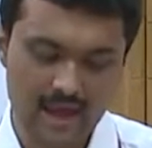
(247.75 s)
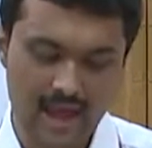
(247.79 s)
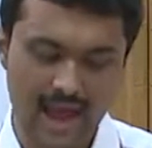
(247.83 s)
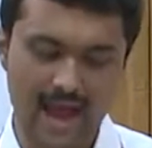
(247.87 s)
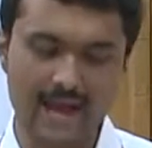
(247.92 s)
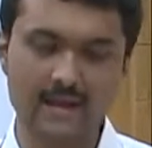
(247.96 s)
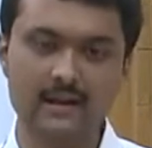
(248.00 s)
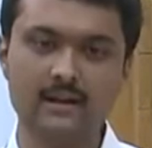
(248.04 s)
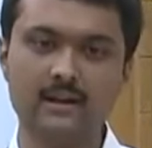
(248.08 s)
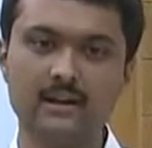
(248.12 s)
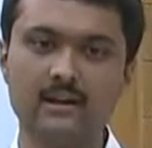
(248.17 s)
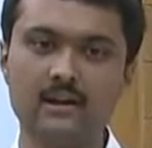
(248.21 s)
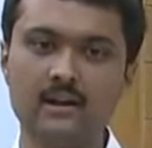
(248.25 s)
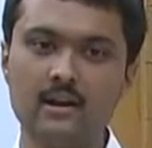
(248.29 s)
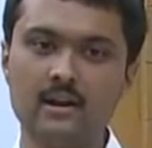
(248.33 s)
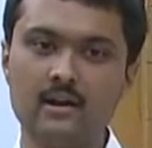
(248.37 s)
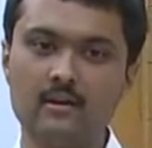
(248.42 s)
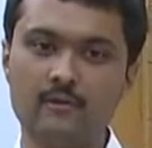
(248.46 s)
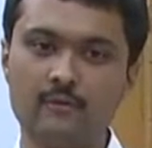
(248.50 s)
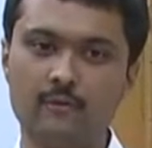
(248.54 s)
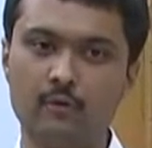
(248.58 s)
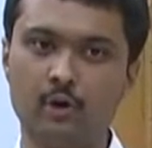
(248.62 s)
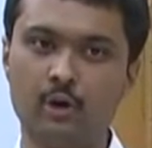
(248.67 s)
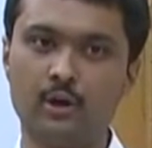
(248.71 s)
And
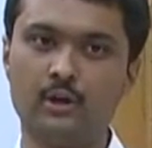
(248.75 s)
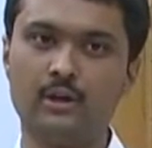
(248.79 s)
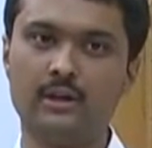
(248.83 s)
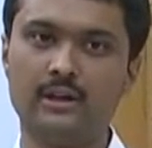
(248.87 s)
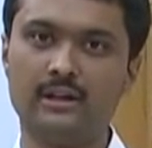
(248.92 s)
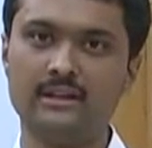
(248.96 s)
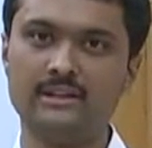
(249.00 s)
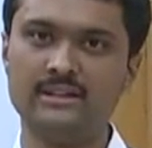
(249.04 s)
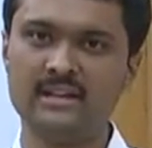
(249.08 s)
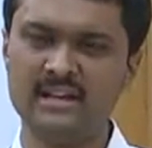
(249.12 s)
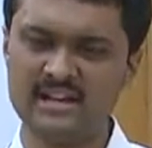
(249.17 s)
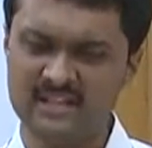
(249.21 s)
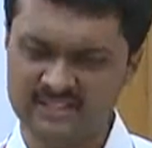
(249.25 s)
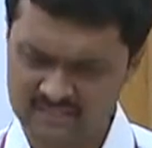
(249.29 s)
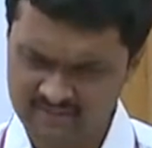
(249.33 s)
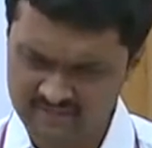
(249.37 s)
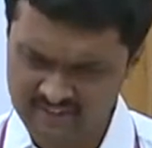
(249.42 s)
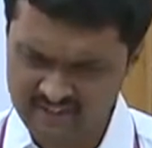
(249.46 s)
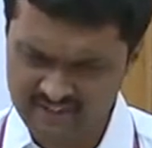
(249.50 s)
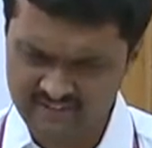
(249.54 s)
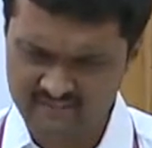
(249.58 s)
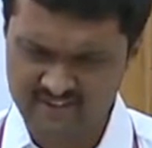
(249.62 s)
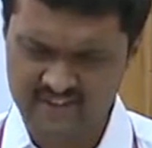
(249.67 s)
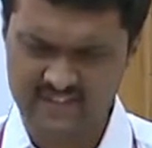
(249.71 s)
for years
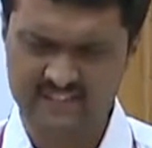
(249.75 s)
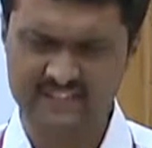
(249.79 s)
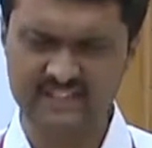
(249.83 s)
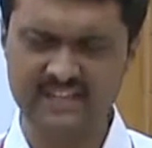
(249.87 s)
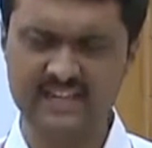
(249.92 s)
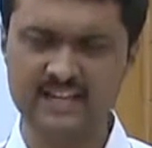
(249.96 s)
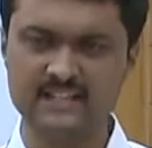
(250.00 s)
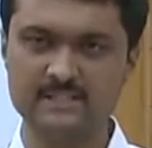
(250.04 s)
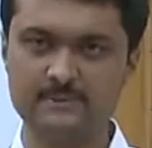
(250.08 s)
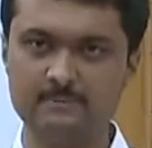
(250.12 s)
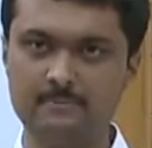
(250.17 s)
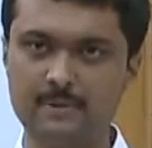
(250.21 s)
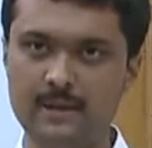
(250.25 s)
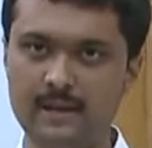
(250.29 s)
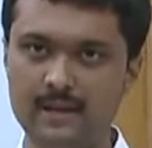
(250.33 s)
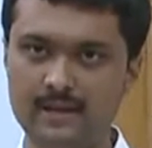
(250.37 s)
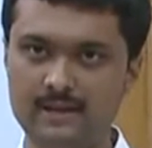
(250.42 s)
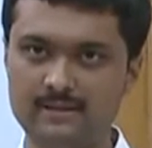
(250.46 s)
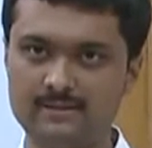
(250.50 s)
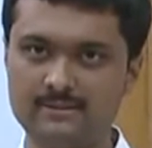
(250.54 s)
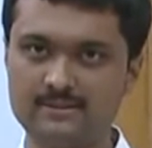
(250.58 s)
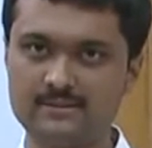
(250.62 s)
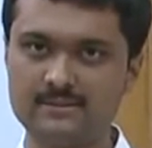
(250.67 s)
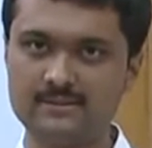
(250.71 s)
of elevating
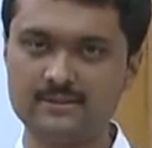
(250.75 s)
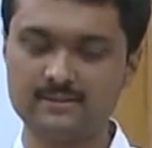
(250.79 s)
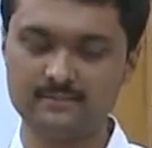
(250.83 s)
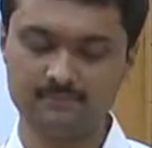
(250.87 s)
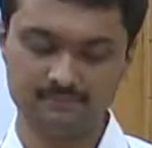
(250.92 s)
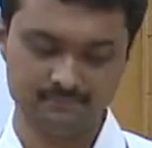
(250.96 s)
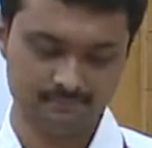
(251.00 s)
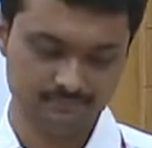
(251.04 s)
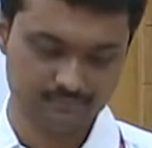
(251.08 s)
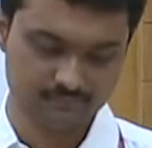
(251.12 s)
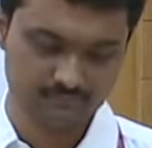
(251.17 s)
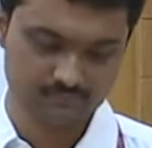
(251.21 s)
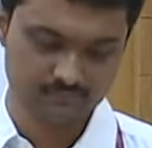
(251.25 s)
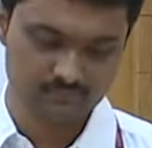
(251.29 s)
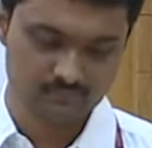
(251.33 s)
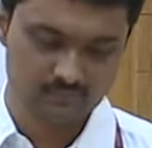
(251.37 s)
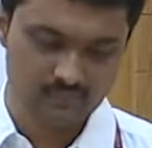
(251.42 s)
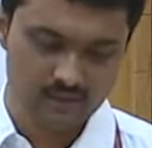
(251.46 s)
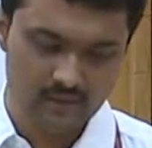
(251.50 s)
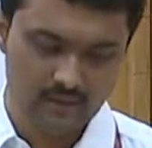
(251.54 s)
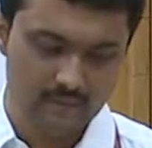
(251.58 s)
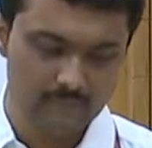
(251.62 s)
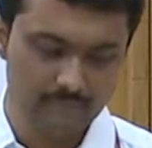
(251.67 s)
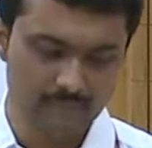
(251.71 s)
experience,
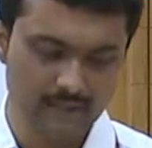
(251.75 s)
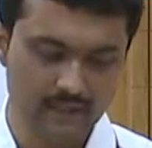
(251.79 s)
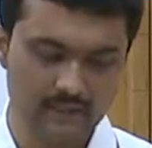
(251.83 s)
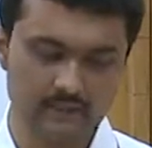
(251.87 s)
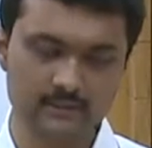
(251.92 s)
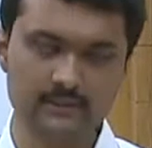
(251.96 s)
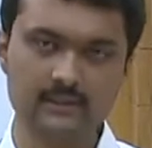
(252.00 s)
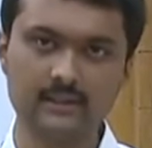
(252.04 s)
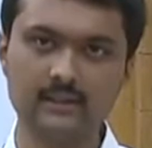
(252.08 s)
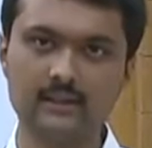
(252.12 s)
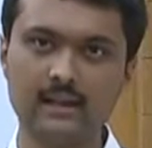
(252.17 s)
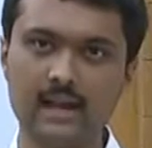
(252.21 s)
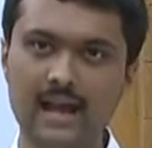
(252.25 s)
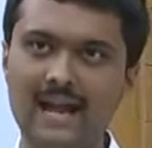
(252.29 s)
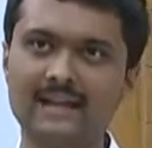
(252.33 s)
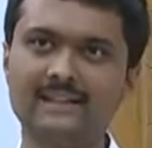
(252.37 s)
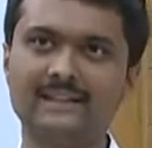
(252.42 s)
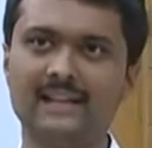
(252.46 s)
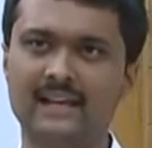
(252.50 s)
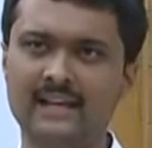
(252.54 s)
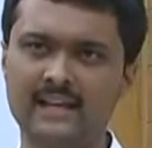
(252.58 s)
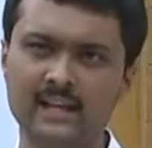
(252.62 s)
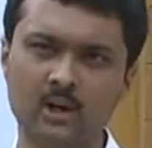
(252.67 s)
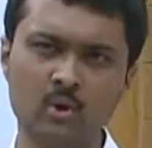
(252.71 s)
that
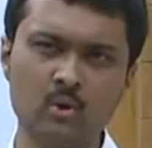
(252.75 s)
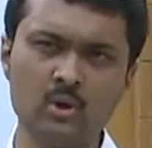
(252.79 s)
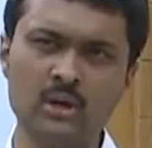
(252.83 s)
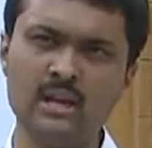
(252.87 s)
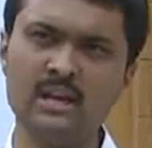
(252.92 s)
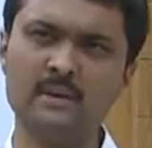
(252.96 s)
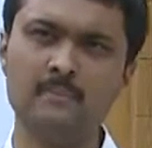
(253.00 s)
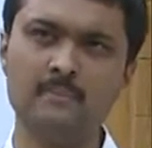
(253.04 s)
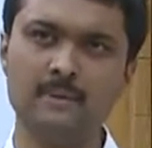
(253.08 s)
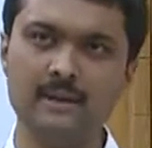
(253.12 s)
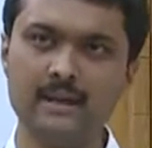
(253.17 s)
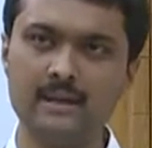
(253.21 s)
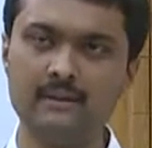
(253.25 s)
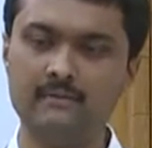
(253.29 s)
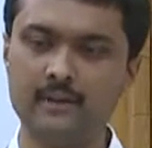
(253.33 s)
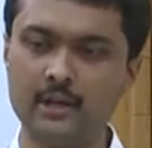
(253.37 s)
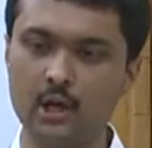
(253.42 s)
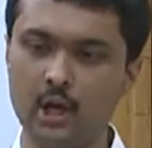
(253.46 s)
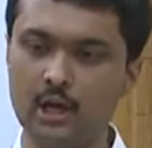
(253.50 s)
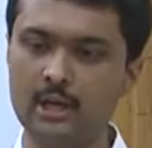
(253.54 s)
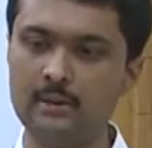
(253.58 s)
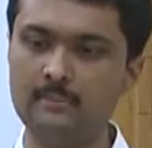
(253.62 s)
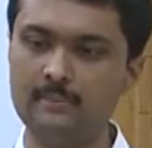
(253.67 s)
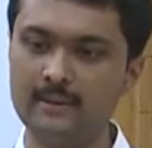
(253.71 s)
and there can only be,
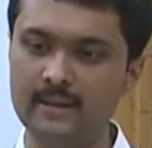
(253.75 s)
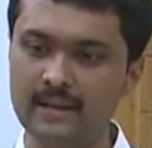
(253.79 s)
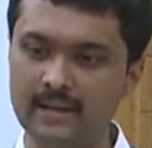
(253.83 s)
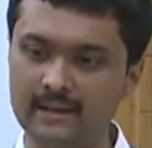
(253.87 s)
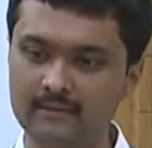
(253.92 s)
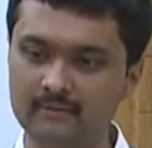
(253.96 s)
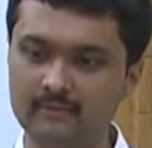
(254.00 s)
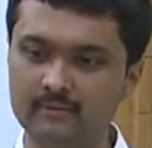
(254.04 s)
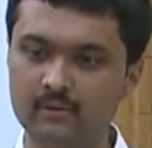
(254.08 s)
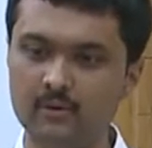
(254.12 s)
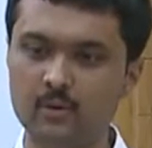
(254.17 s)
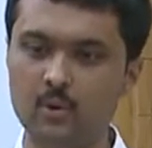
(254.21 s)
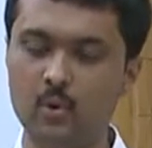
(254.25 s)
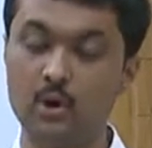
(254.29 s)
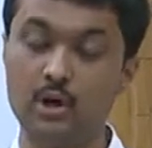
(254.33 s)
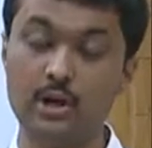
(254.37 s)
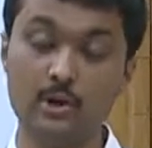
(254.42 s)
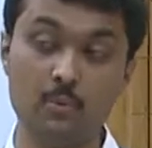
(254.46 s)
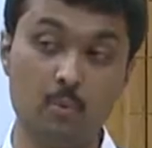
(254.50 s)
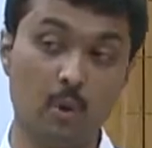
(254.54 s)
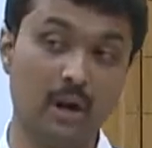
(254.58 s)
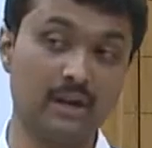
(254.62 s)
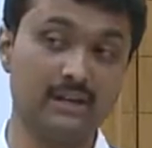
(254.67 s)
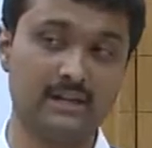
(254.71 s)
we all believe,
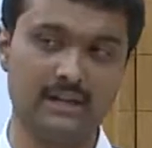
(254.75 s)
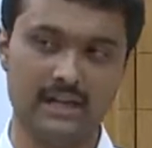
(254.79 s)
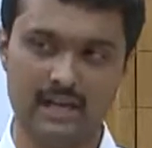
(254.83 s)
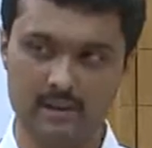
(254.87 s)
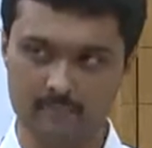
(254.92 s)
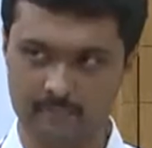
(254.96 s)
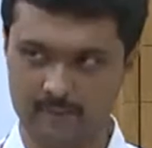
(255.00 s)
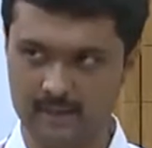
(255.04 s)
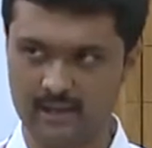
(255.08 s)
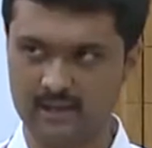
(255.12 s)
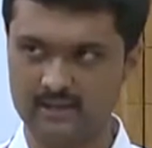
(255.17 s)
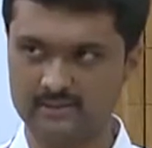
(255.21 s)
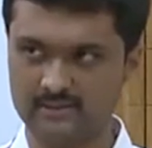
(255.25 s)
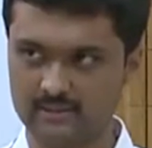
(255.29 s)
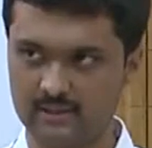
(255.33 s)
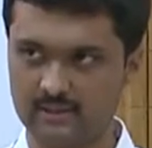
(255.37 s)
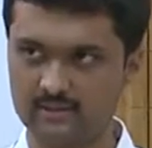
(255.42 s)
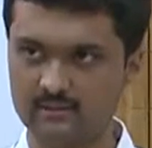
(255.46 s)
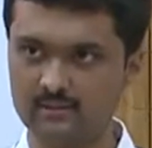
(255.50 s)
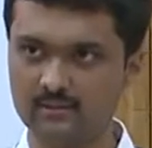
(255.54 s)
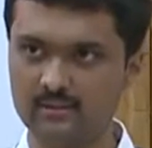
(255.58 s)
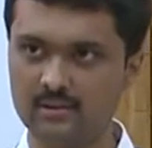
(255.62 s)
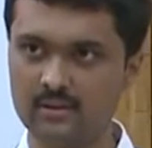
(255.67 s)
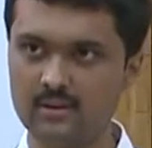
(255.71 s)
only one K
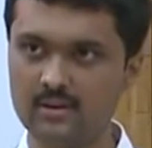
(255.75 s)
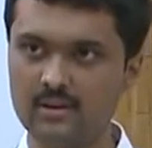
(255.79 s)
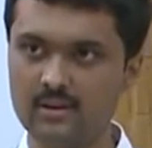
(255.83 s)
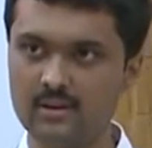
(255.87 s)
Parasaran.